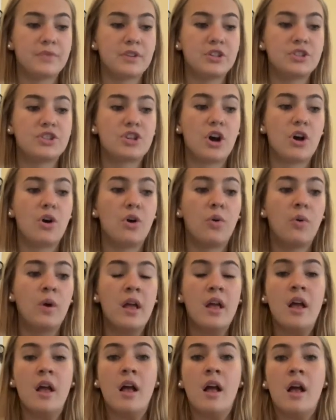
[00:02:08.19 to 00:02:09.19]
So
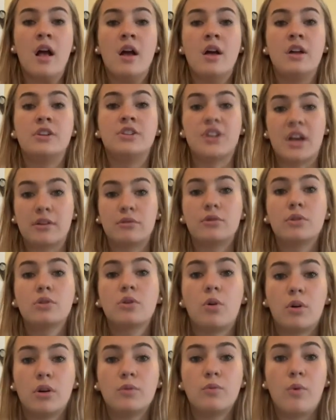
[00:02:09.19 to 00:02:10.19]
General
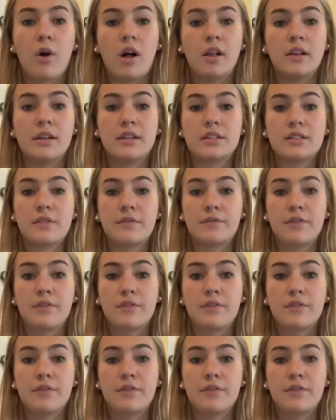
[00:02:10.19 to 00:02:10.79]
Cornwallis